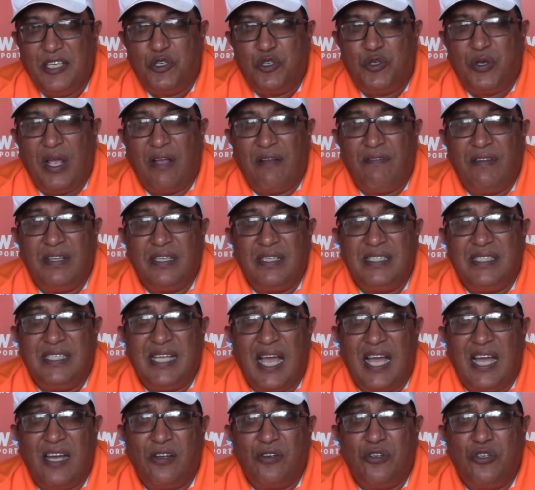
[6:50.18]
travelled
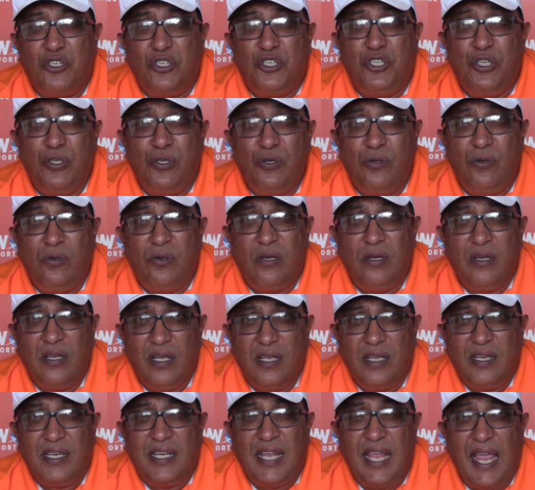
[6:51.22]
down to
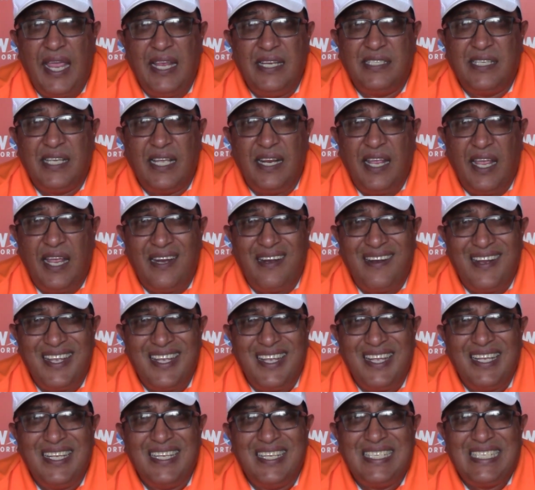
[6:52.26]
KZN,
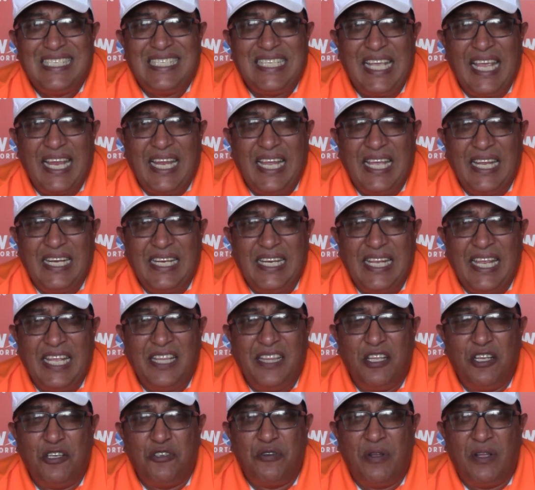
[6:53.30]
2nd
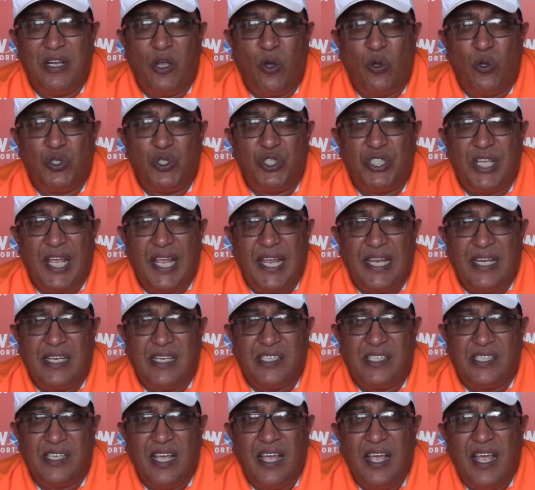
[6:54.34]
in the Drill Hole
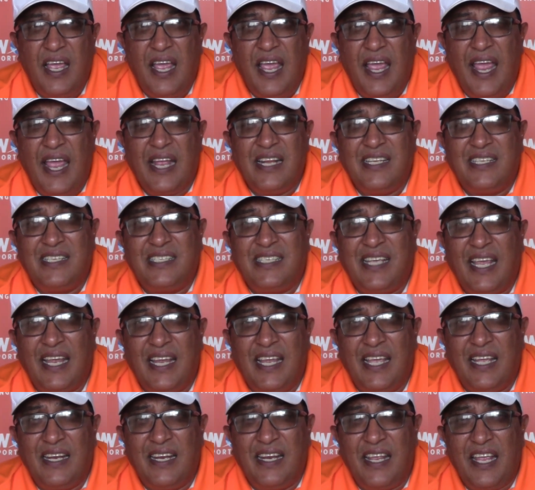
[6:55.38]
Stakes, and
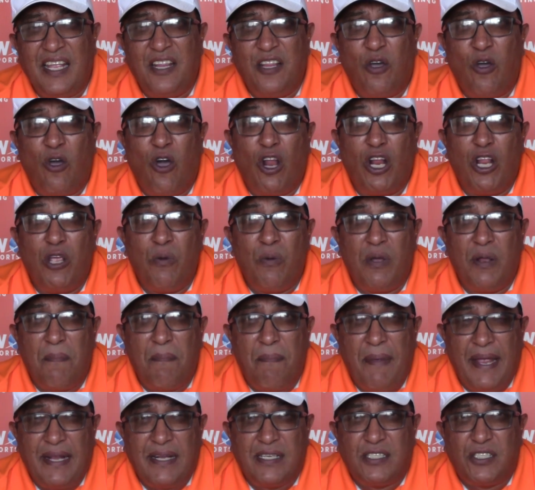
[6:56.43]
2nd in the
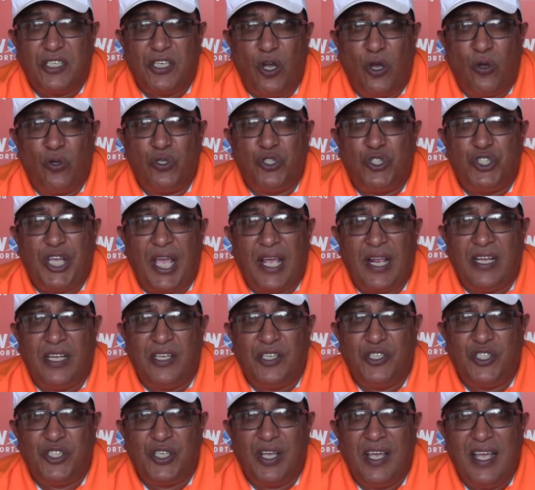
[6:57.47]
Hollywood Bets Gold
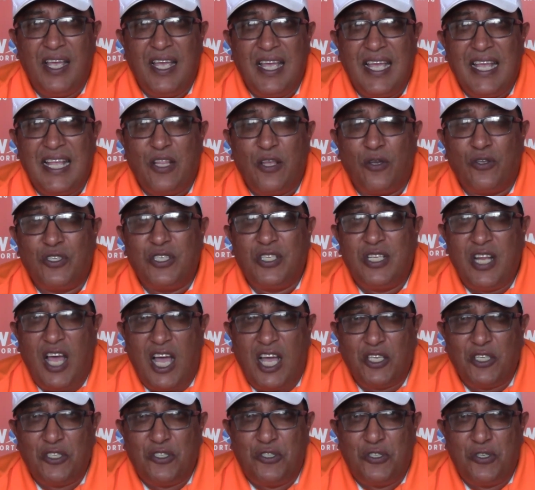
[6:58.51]
Challenge. Those
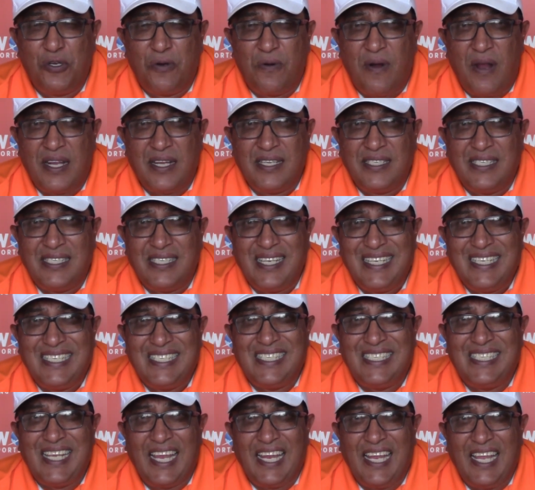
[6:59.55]
last 2 runs,
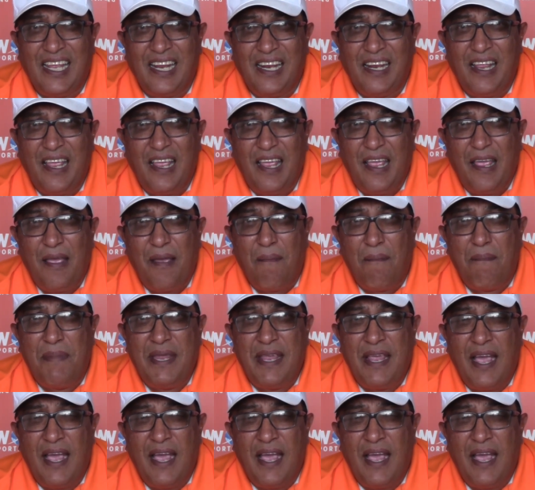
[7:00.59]
2nd